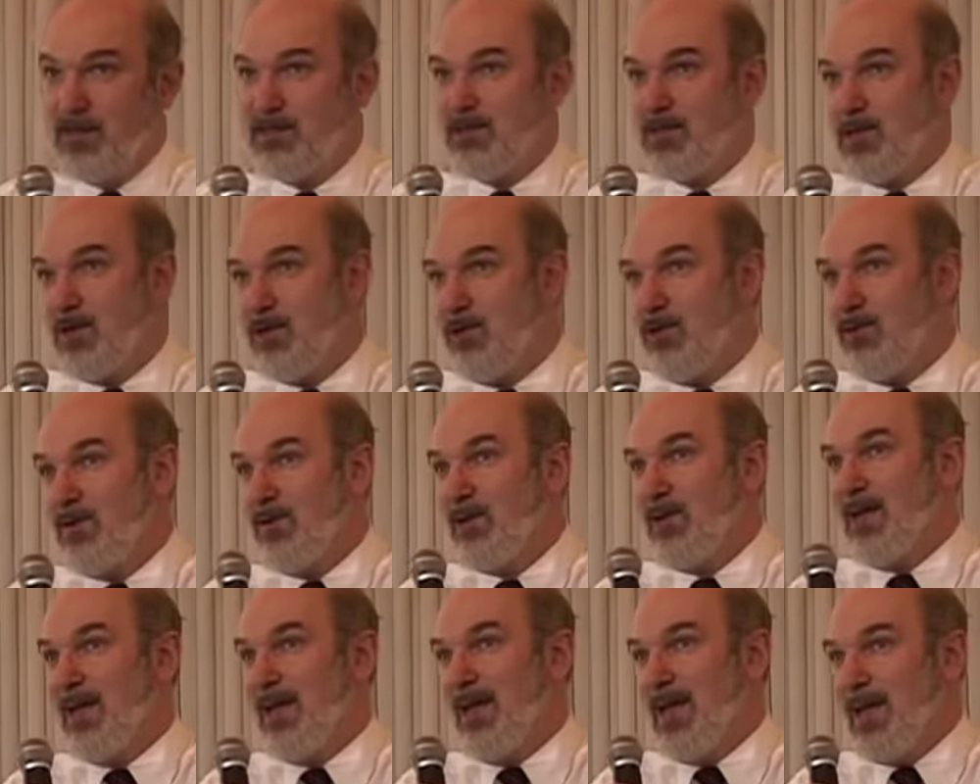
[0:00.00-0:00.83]

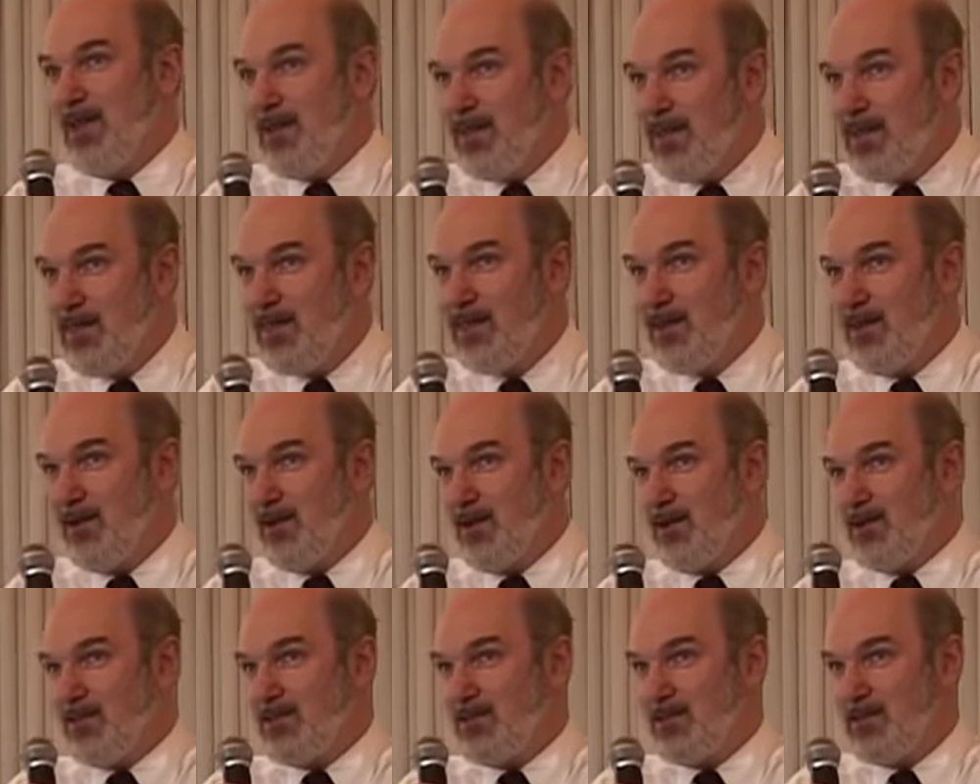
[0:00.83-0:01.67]
So in
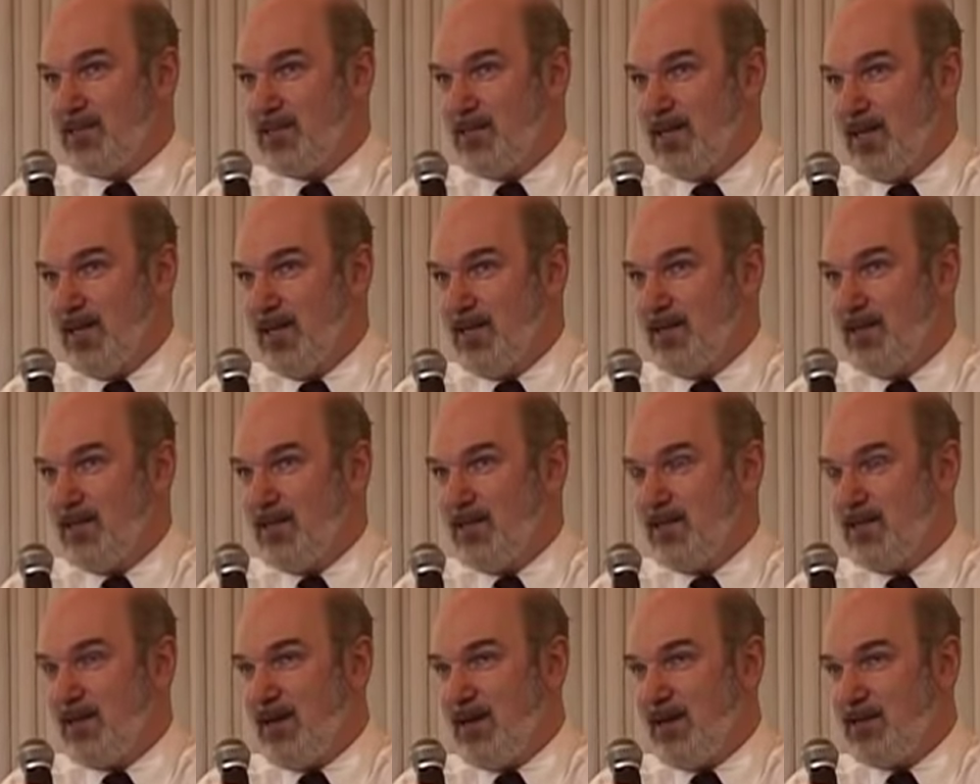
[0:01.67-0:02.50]
theological
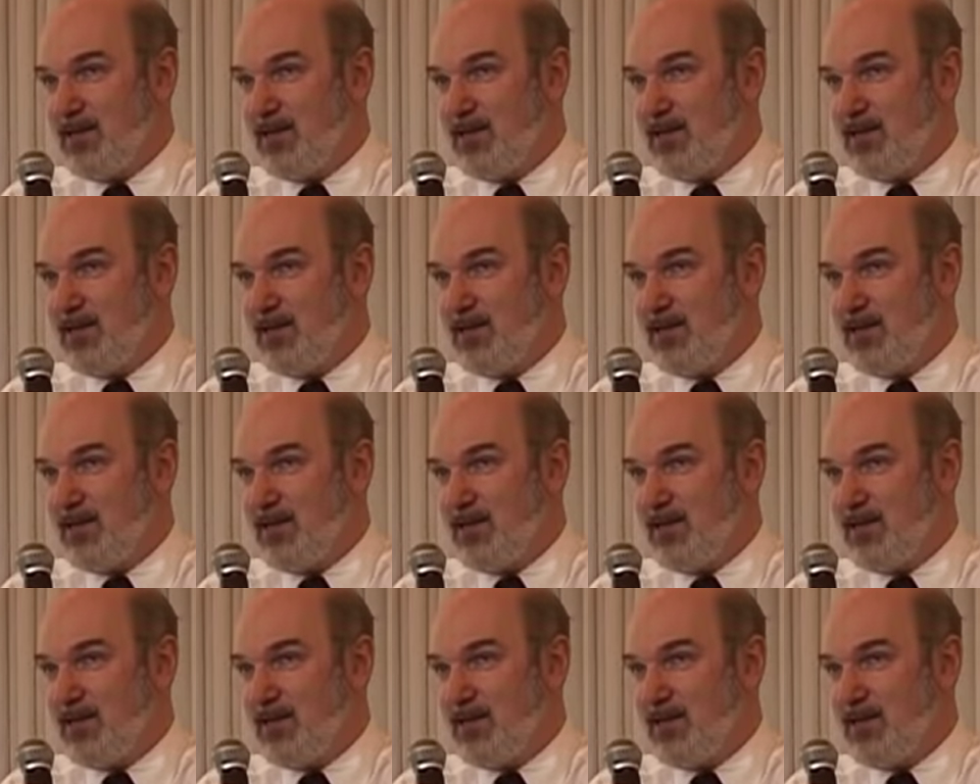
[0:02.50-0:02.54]
training,